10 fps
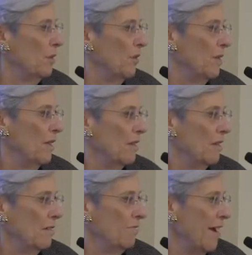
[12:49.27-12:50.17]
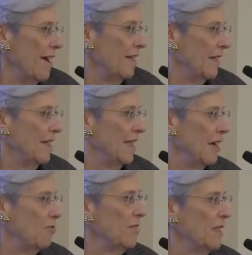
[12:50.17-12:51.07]
with the Iraq and
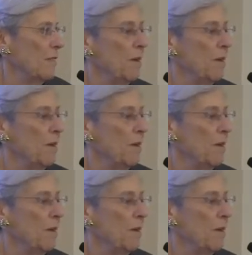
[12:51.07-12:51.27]
terrorism.